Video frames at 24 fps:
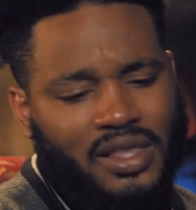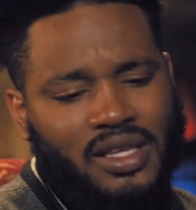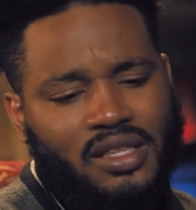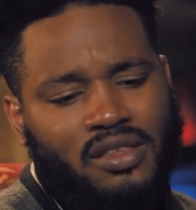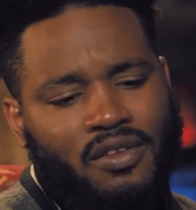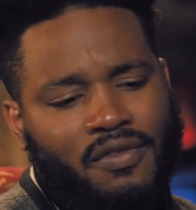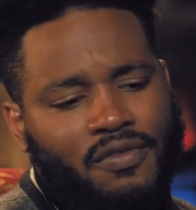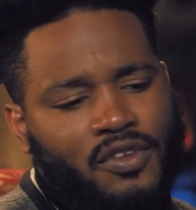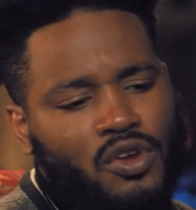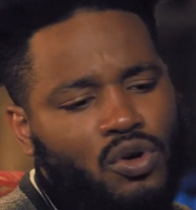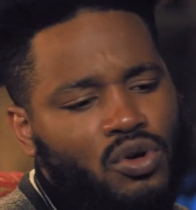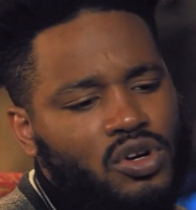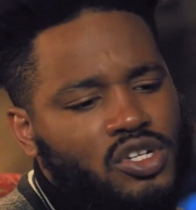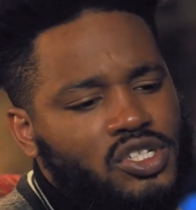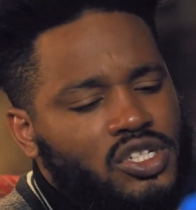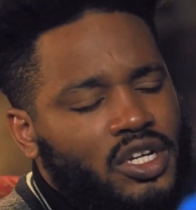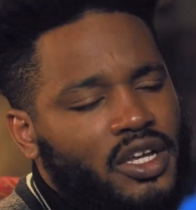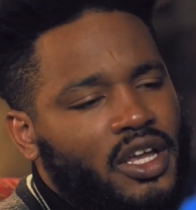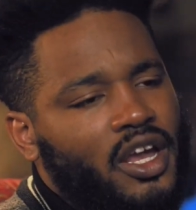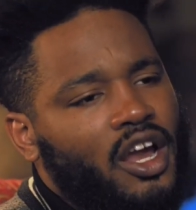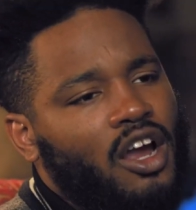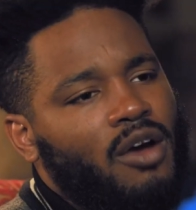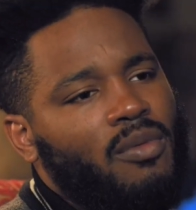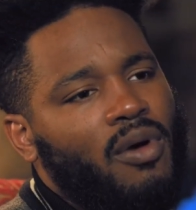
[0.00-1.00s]
I think the viewer
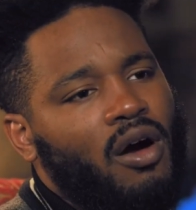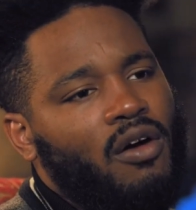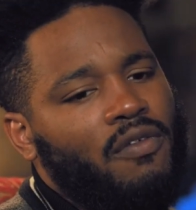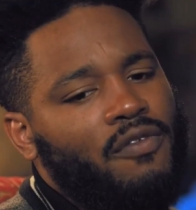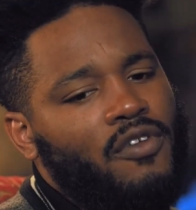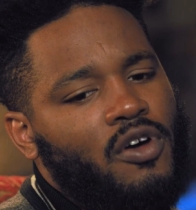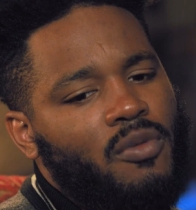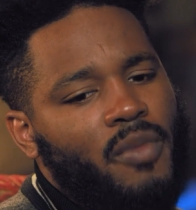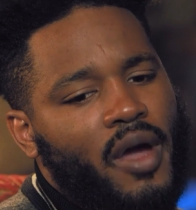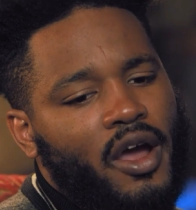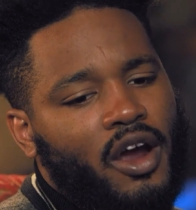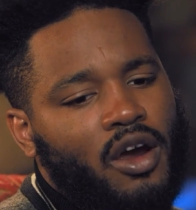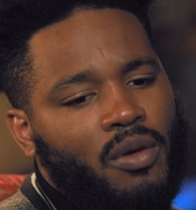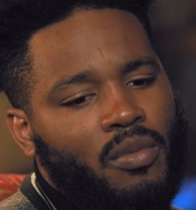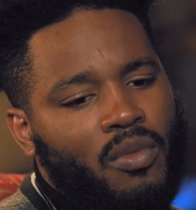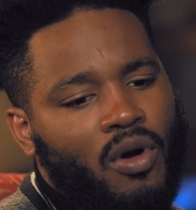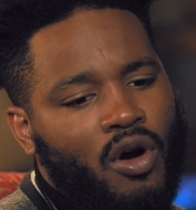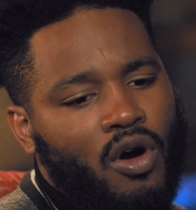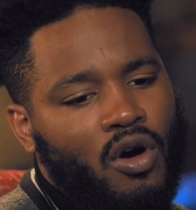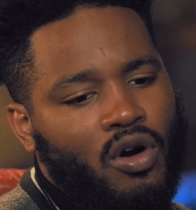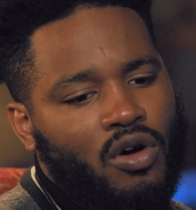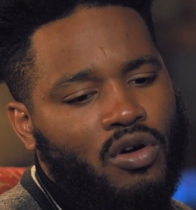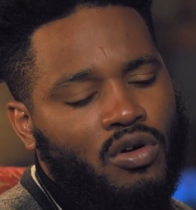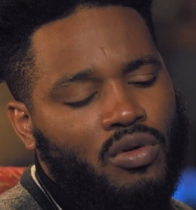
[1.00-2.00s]
should care about Filmmaker
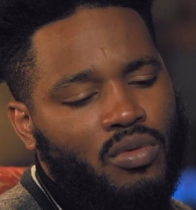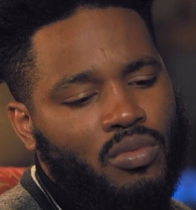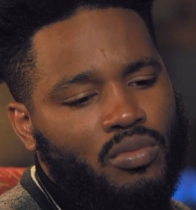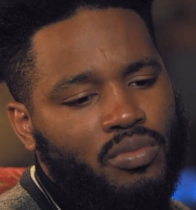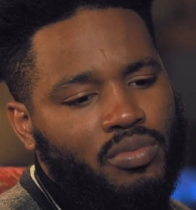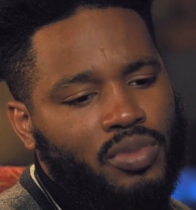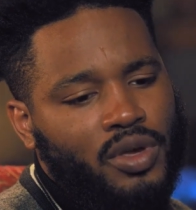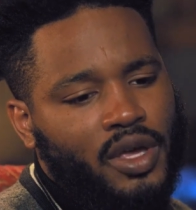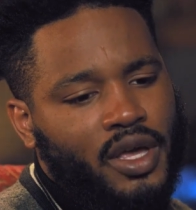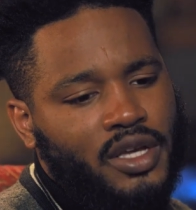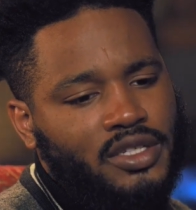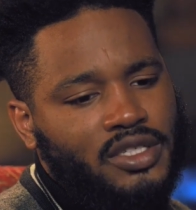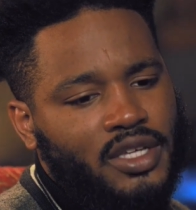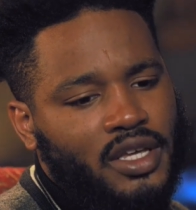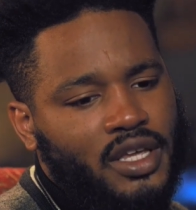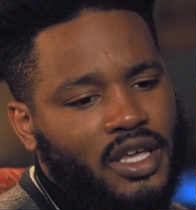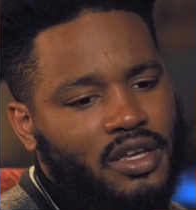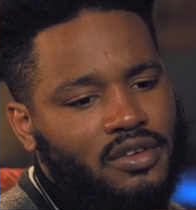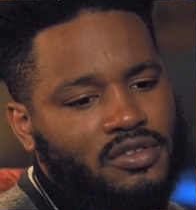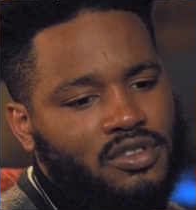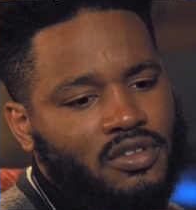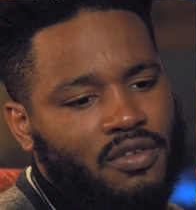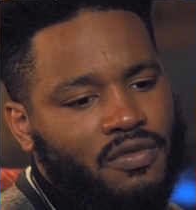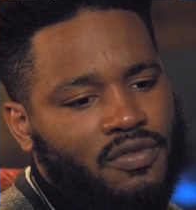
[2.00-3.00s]
Mode because it
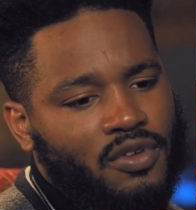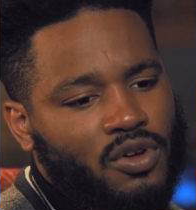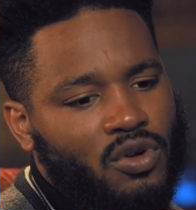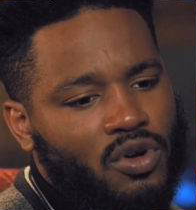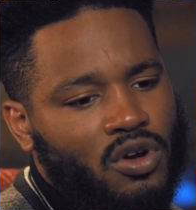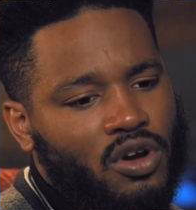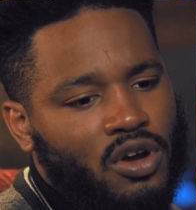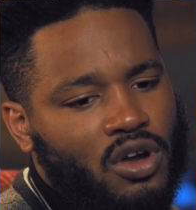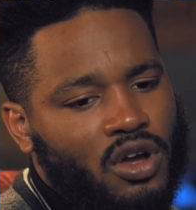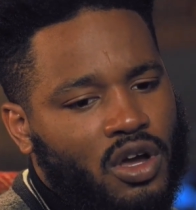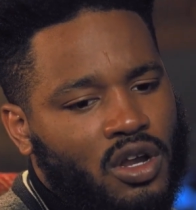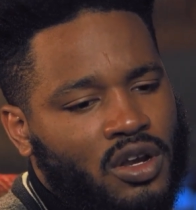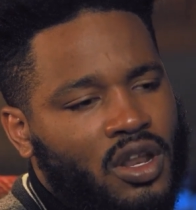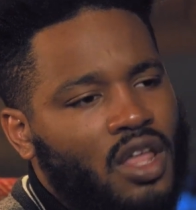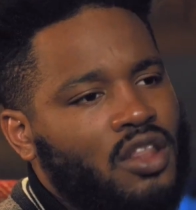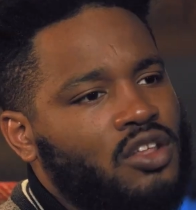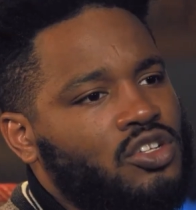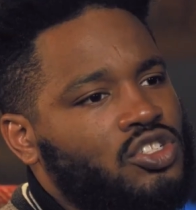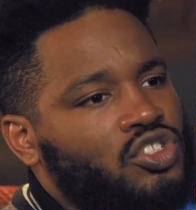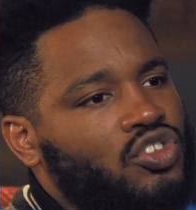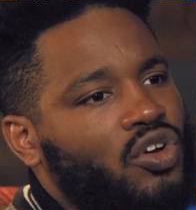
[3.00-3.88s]
gives the viewer another